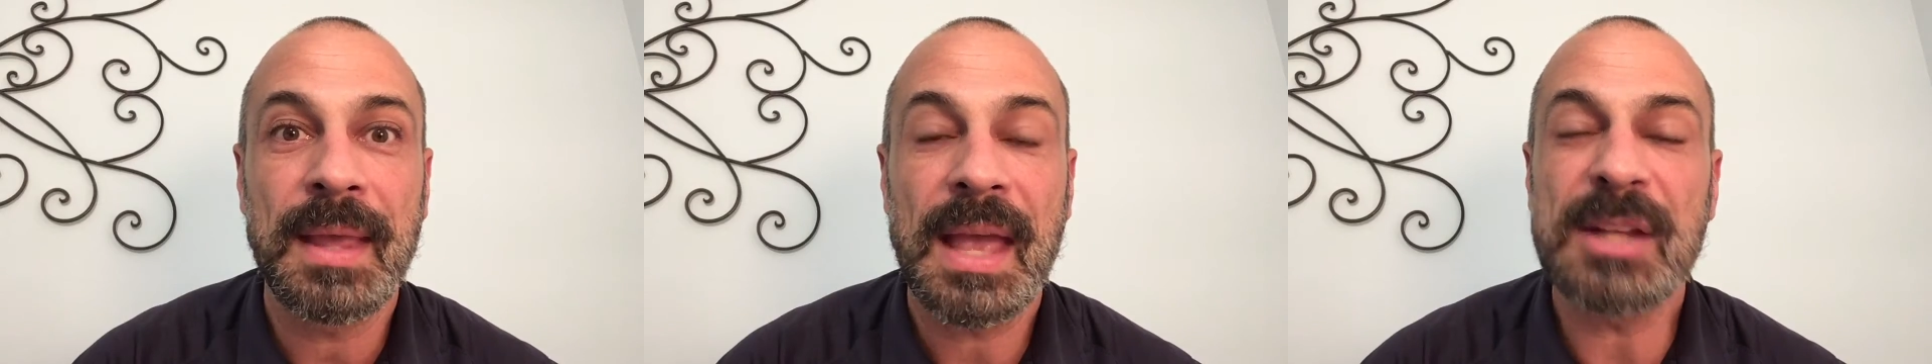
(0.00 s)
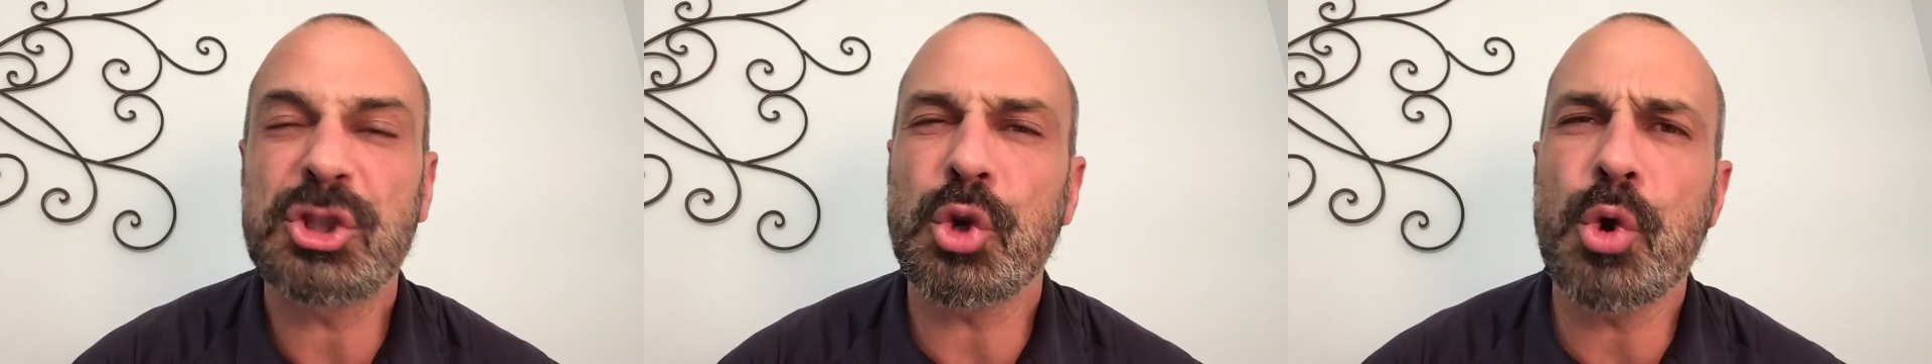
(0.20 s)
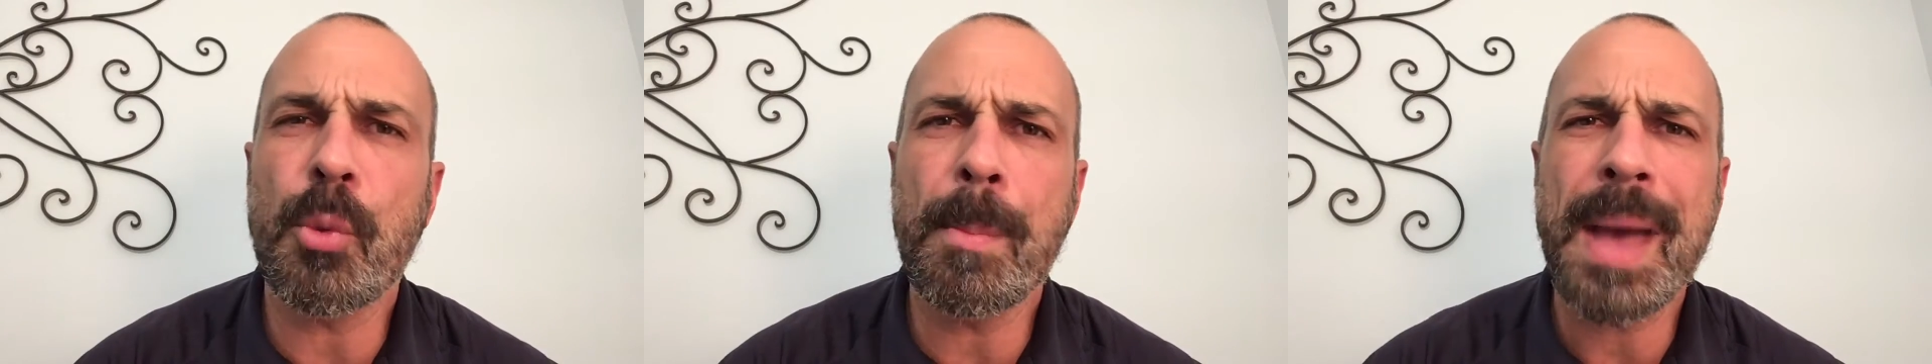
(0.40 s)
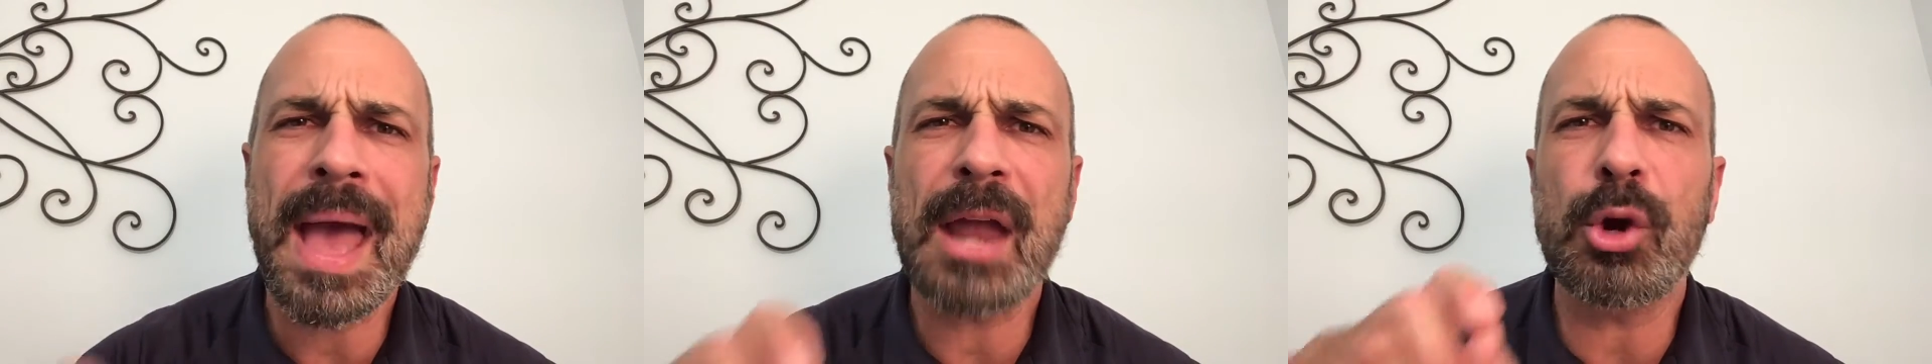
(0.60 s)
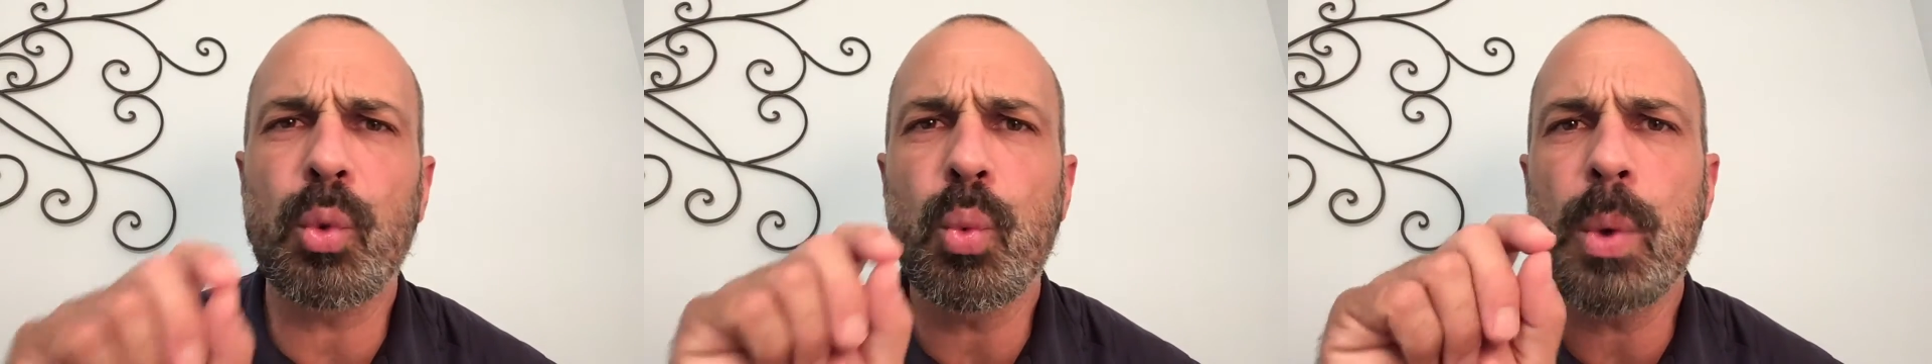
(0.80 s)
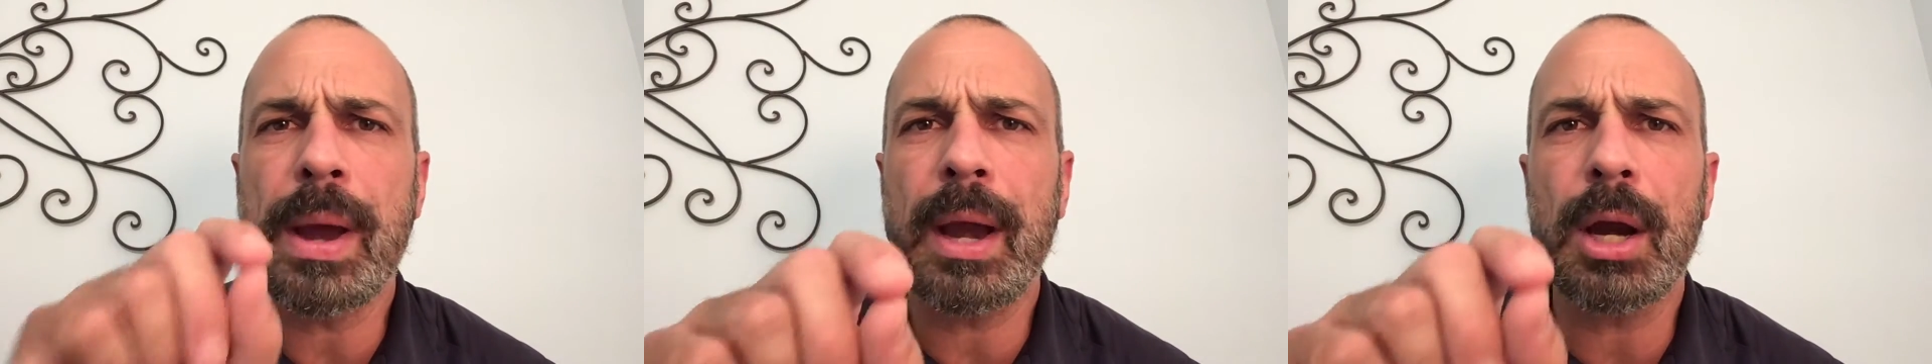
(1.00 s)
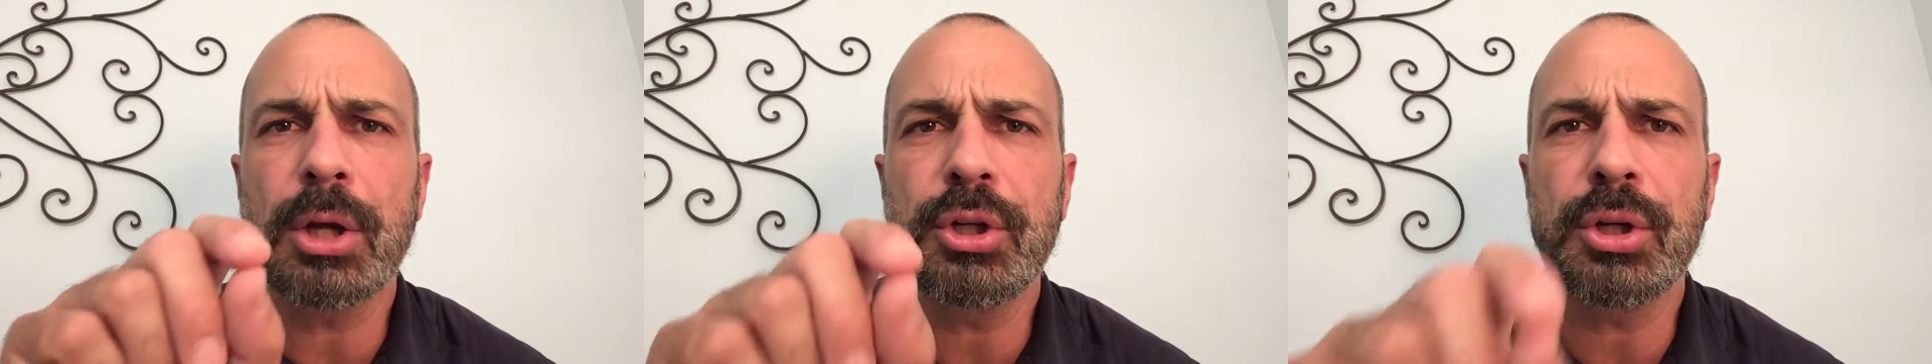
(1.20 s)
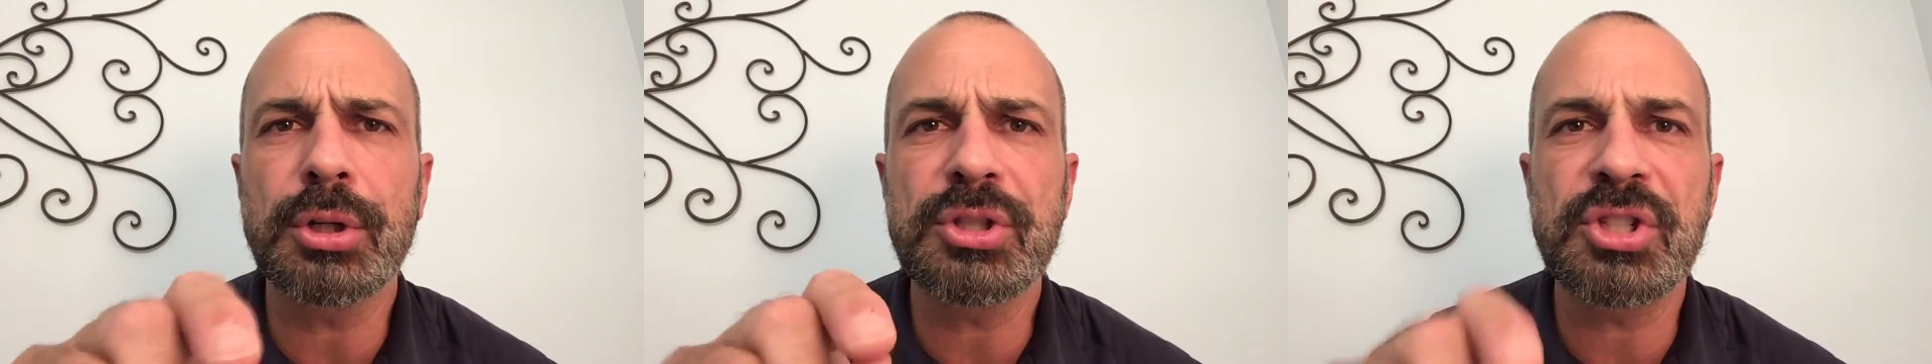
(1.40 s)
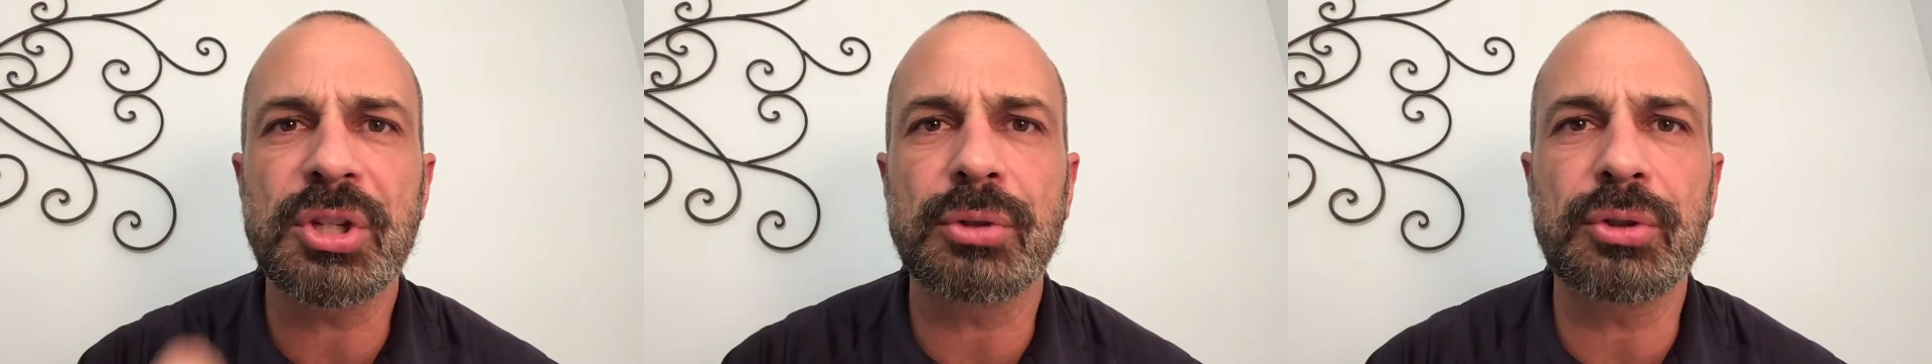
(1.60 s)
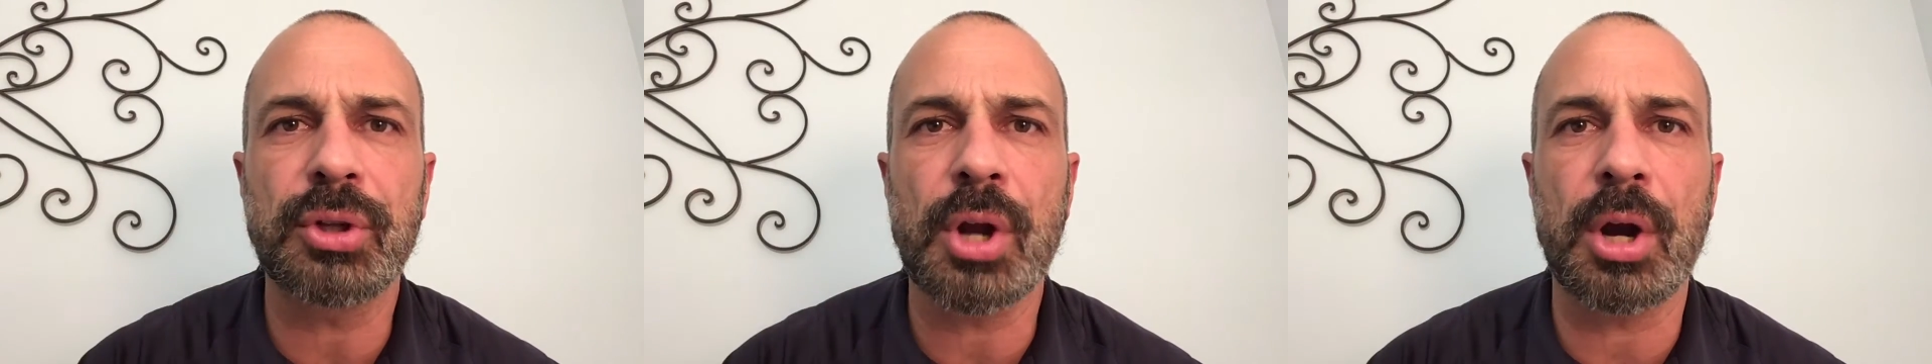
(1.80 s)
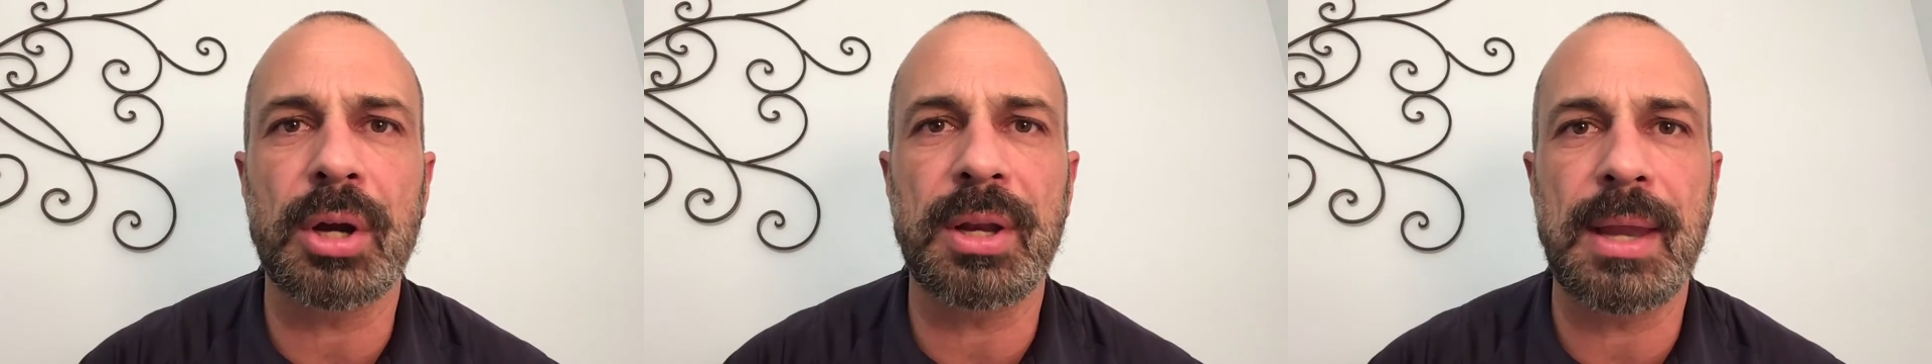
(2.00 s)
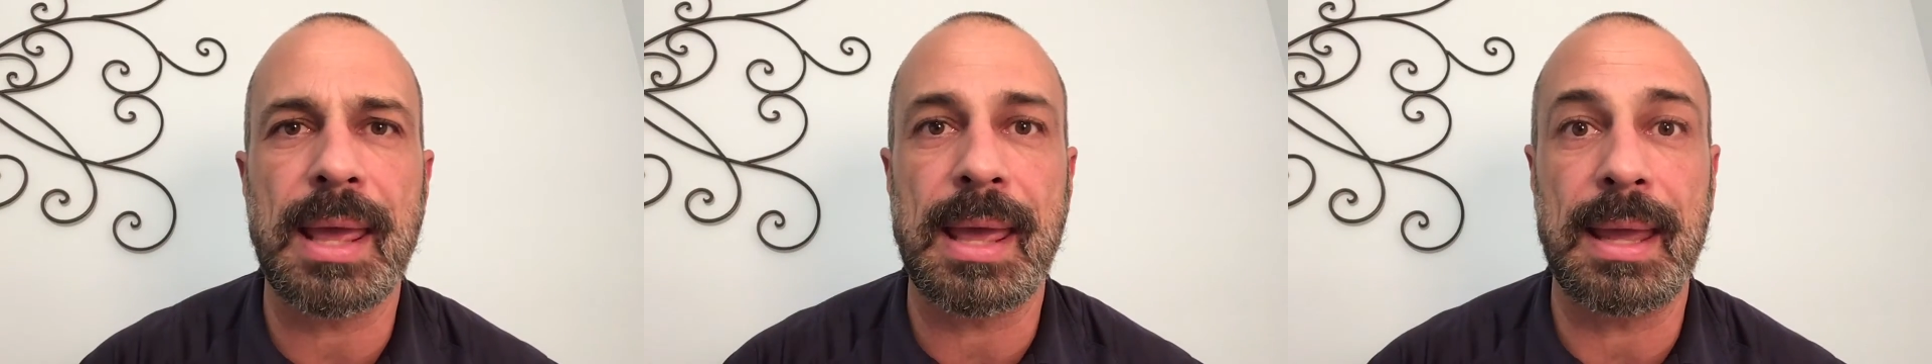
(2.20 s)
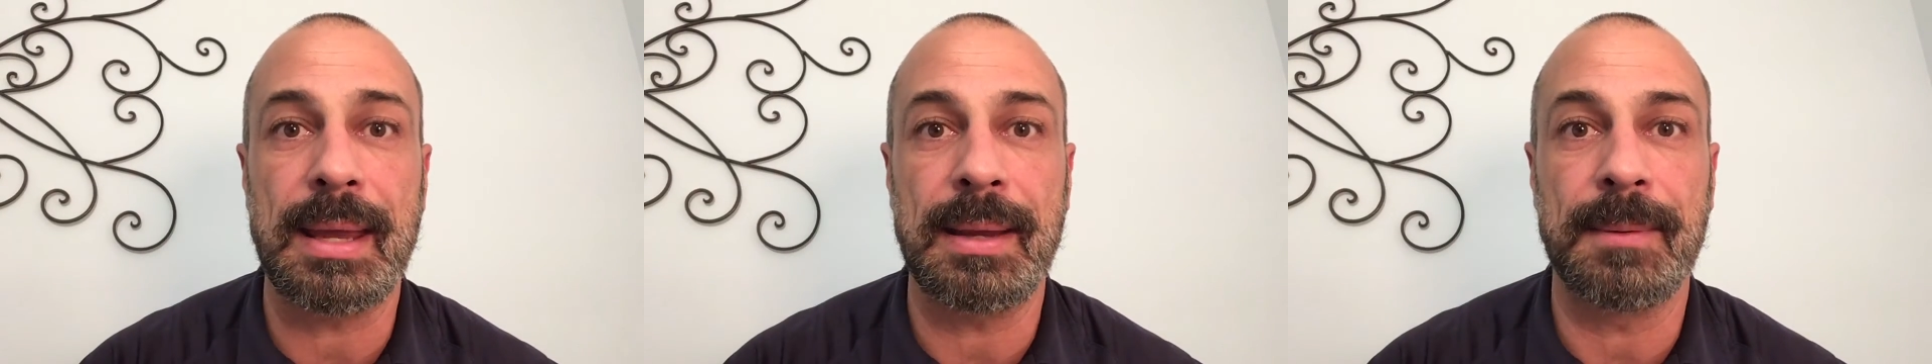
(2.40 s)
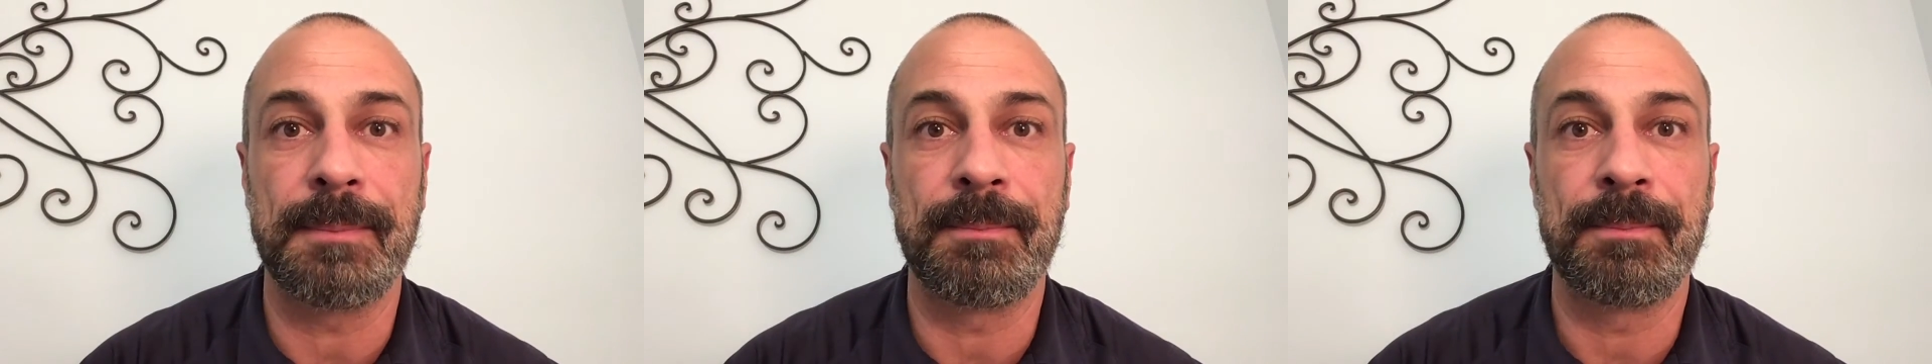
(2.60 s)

And so no matter where your children are today,